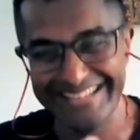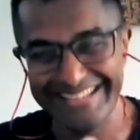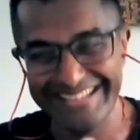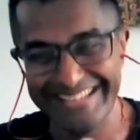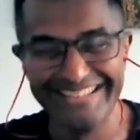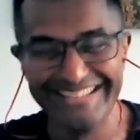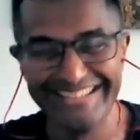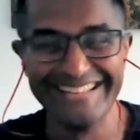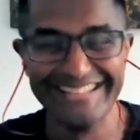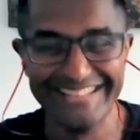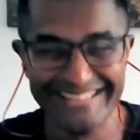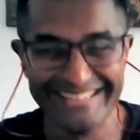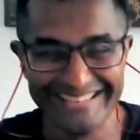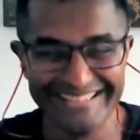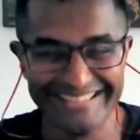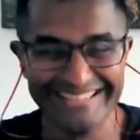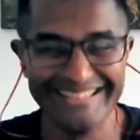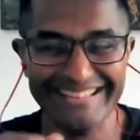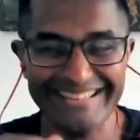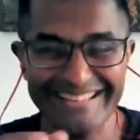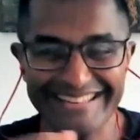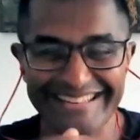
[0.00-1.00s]
is fishing, and
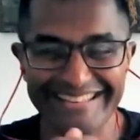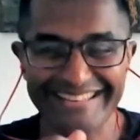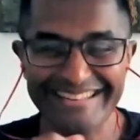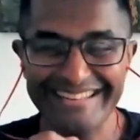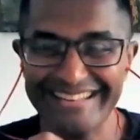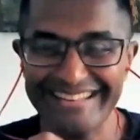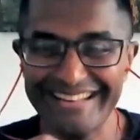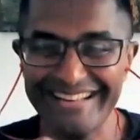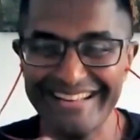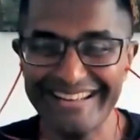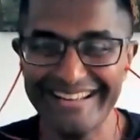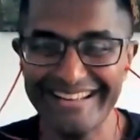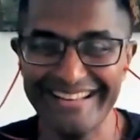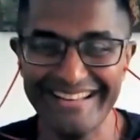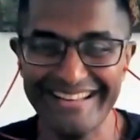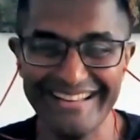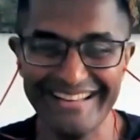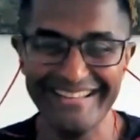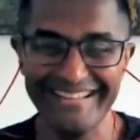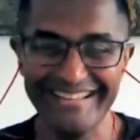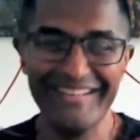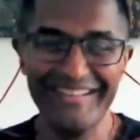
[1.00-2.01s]
this is a Hungarian
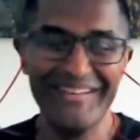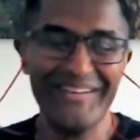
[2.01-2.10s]
fish